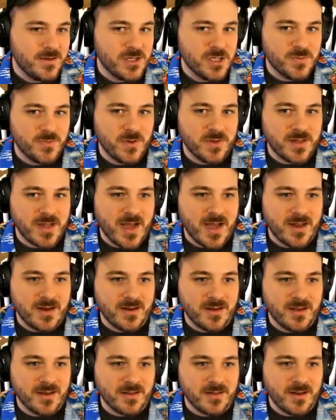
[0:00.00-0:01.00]
Just put
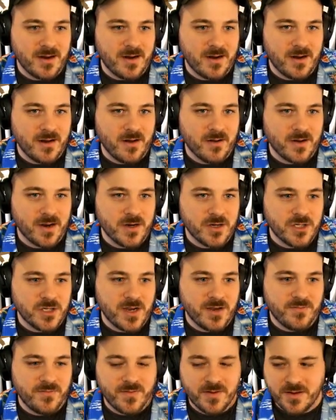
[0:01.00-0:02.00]
that like there. Okay,
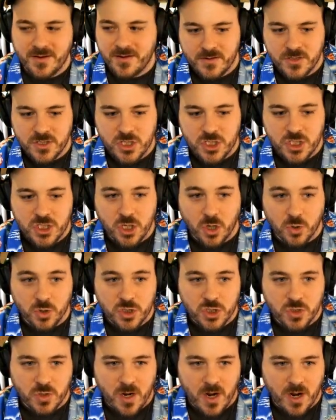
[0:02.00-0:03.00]
Jeff. So
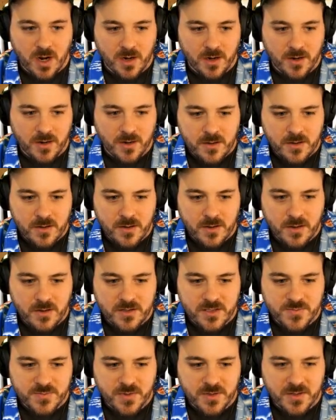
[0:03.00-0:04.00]
strong. Yeah,
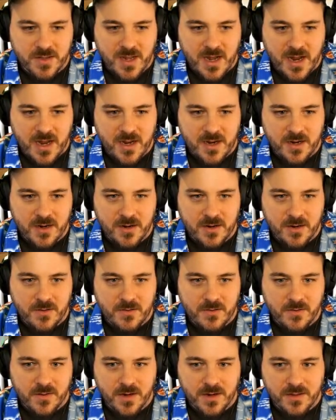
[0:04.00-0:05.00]
let's put that
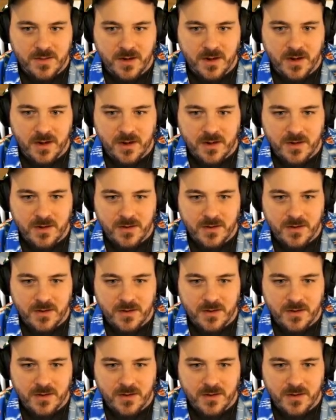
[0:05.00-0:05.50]
right there.